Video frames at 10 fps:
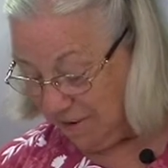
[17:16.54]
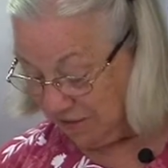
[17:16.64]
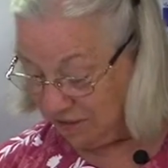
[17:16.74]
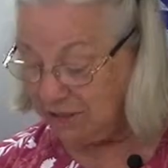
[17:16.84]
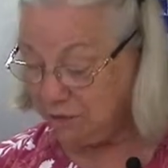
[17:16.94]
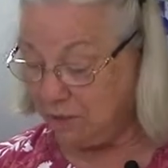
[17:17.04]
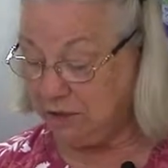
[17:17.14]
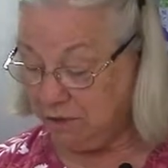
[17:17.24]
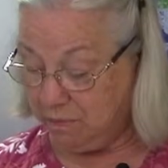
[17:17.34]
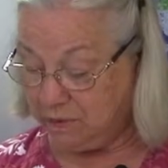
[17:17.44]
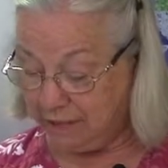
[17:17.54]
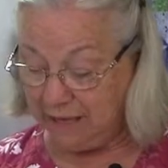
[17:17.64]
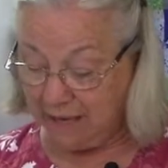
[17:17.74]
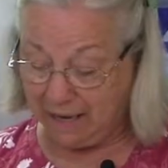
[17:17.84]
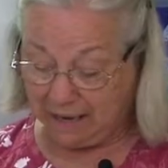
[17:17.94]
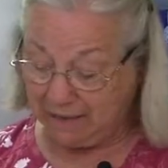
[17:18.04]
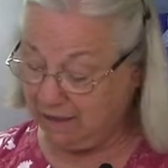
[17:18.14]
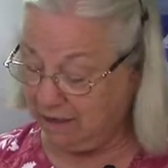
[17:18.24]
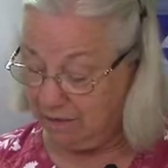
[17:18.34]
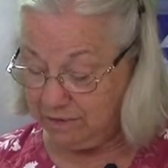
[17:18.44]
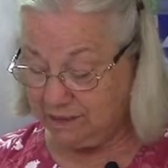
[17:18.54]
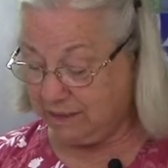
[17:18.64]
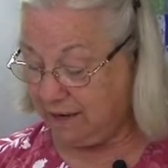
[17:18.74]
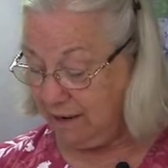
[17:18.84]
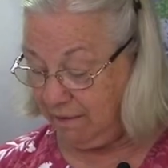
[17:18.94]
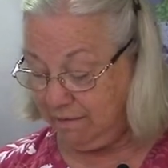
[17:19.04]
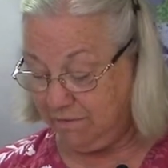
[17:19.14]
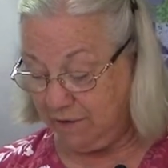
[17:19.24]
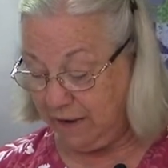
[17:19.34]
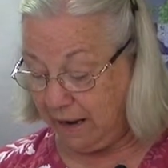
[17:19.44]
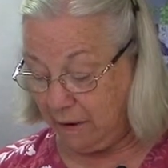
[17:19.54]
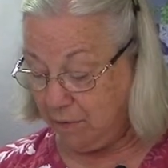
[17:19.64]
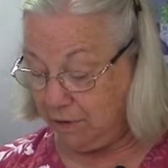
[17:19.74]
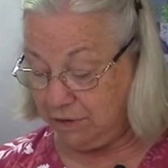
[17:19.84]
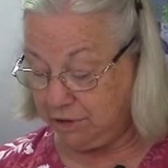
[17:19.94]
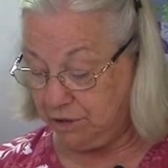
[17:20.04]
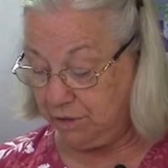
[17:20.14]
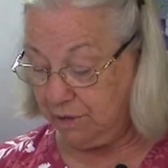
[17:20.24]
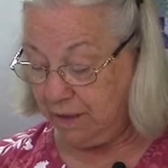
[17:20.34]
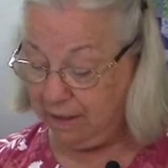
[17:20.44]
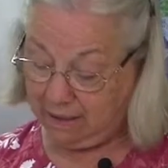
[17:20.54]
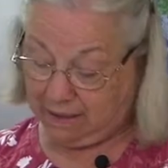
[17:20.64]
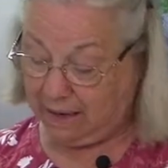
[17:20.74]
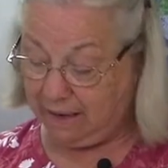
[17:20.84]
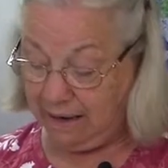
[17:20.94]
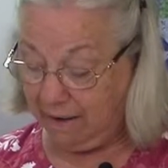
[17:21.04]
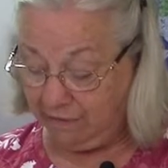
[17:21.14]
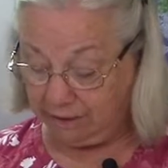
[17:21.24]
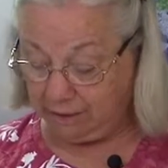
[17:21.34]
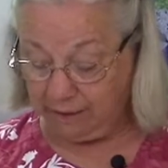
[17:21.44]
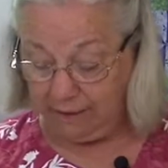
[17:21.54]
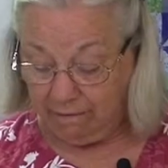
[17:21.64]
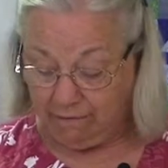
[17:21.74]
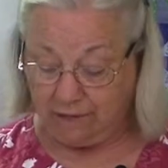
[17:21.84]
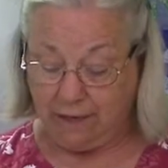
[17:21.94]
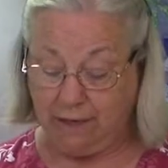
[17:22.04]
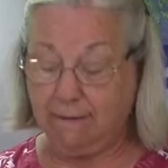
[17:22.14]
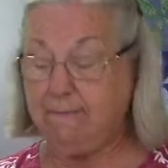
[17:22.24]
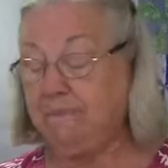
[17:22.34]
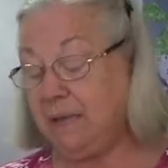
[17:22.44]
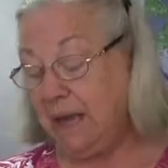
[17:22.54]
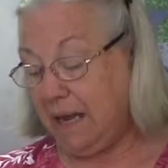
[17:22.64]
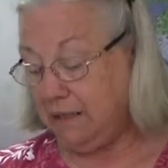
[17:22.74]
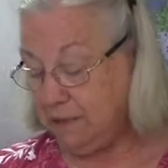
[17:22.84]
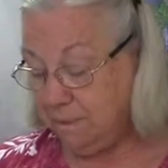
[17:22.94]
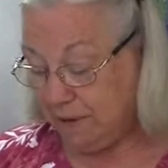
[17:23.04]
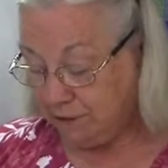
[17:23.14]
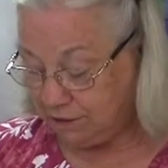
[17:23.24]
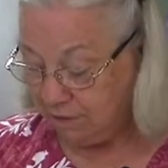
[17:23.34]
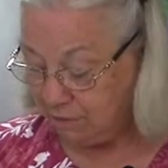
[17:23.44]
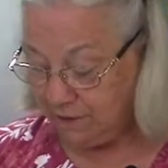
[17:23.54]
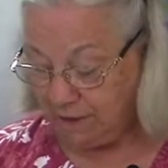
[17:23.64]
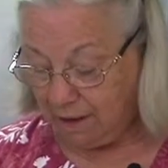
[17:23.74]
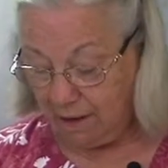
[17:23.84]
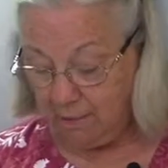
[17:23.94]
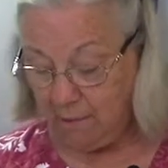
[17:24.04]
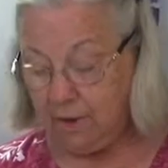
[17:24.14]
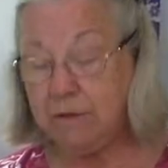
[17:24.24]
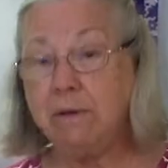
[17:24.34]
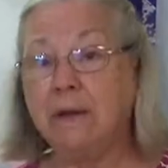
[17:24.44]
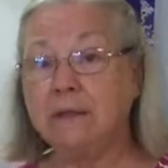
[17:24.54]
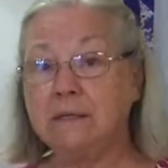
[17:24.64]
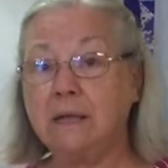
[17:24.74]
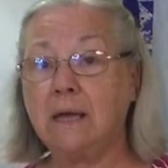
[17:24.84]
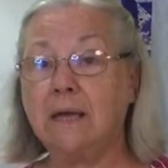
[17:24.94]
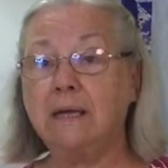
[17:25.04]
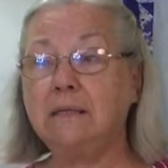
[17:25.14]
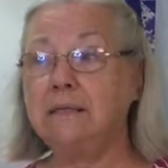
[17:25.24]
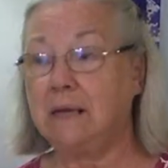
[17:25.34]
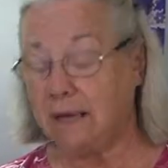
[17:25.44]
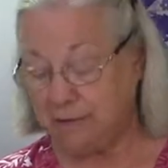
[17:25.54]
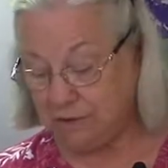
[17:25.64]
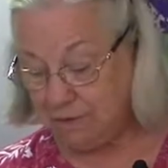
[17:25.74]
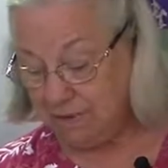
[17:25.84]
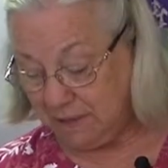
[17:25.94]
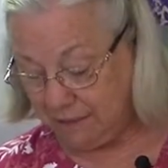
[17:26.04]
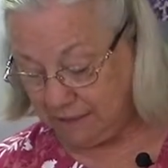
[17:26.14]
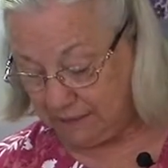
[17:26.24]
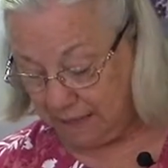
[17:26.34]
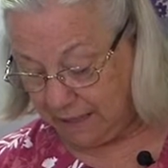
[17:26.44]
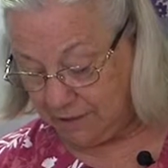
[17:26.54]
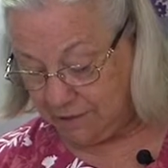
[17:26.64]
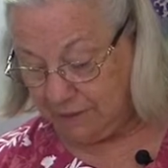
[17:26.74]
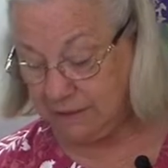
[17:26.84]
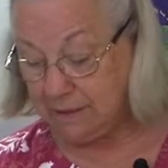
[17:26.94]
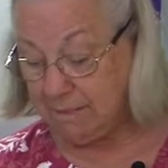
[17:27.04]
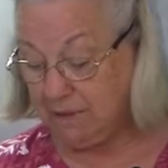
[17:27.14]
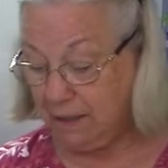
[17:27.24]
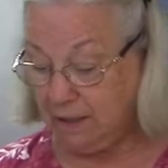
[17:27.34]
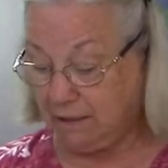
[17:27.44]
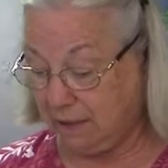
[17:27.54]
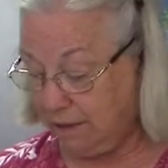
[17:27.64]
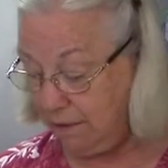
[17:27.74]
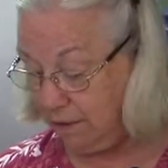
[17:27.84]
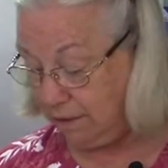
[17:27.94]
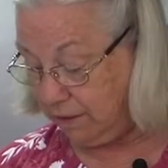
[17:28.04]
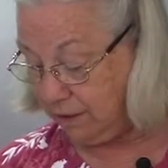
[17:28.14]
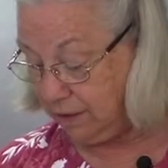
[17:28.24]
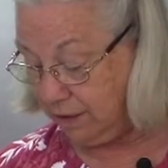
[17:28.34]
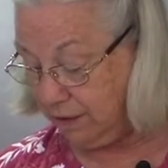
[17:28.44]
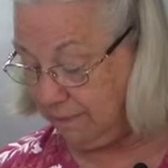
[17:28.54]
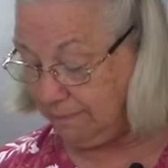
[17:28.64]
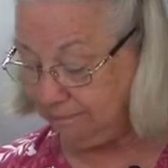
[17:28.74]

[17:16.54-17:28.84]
But this one you really can, you know, sit down for an hour or two and have a little gift done. And especially with the hot weather outside, it's nice to be inside doing something in the air conditioning.